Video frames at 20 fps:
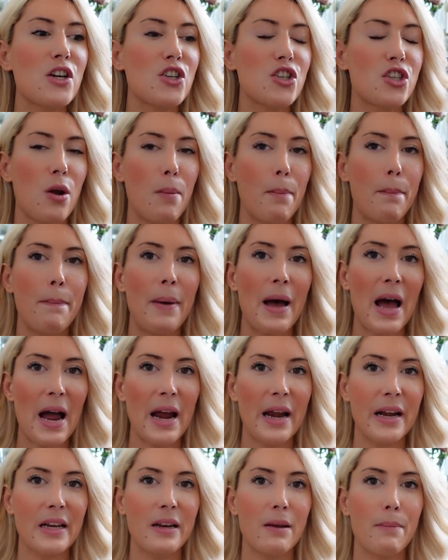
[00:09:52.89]

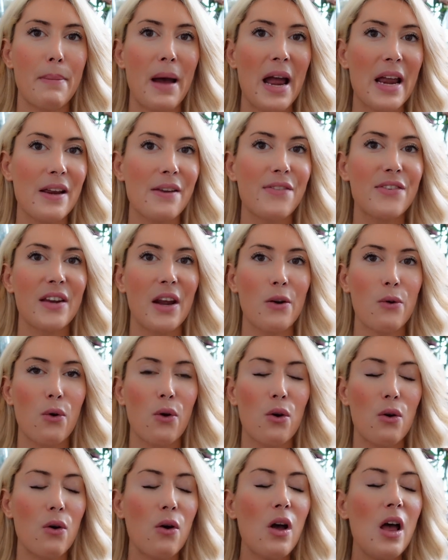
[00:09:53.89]
Champagne by Yves Saint
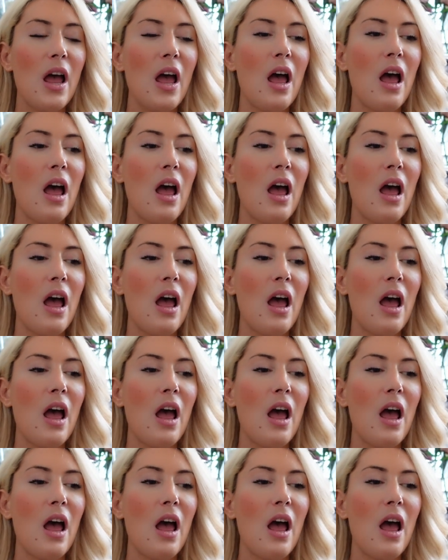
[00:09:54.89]
Laurent,